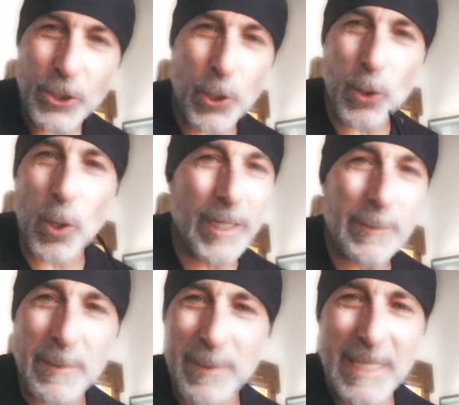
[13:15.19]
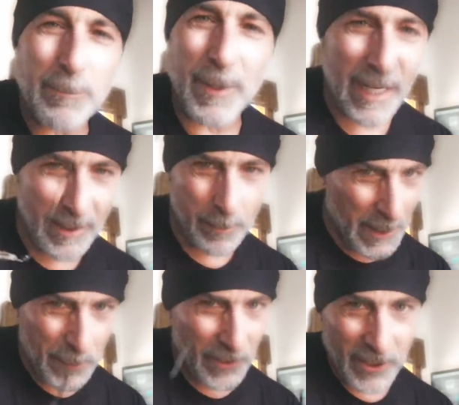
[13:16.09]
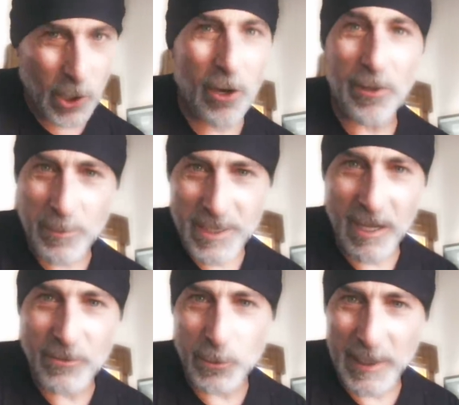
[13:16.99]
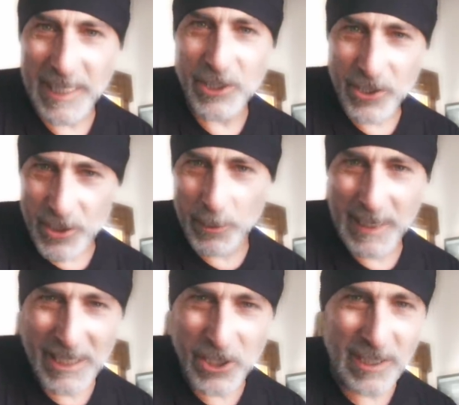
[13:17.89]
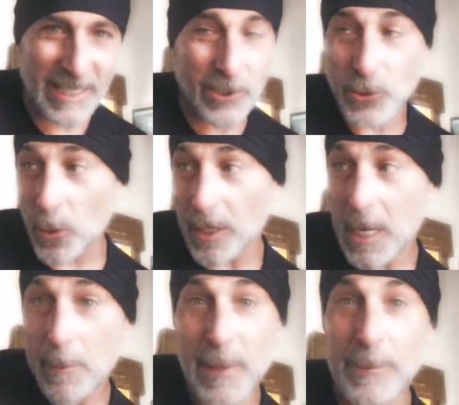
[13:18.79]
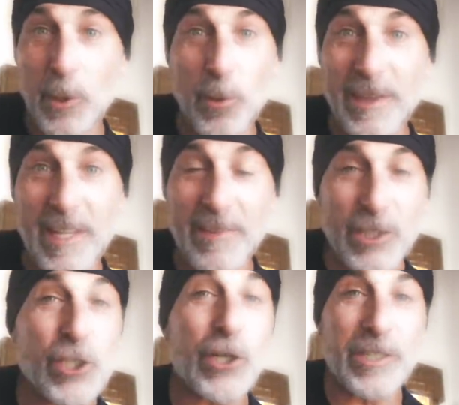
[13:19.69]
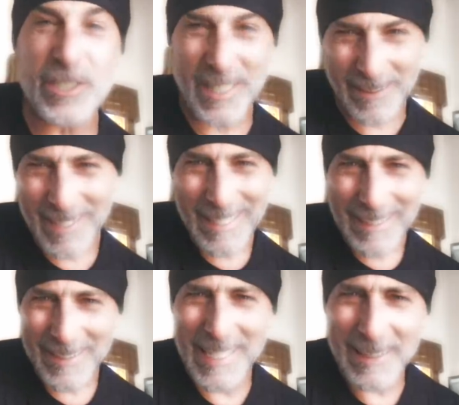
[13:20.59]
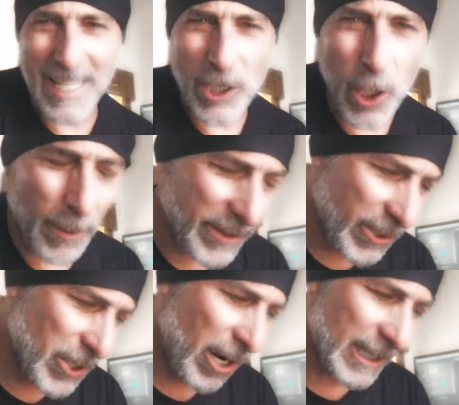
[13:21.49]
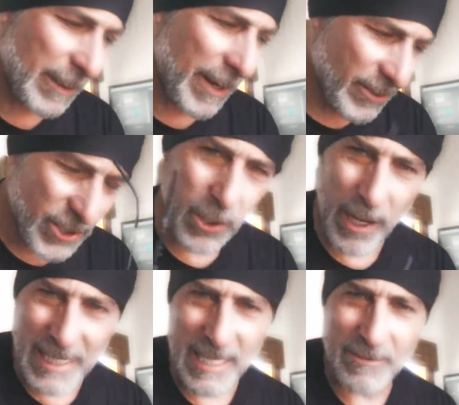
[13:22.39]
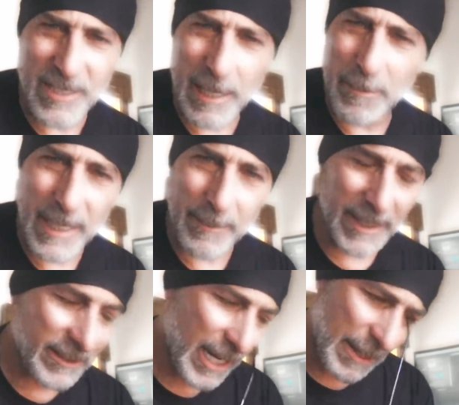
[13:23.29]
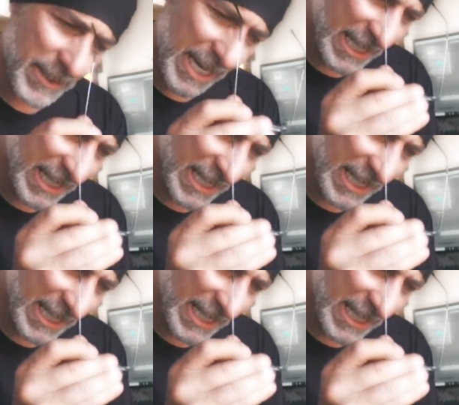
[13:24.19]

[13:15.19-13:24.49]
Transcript: you're going to be beaten by the people that call themselves religious, the religious leaders, or people within the church that think they know what they're talking about. So as I've said many, many times,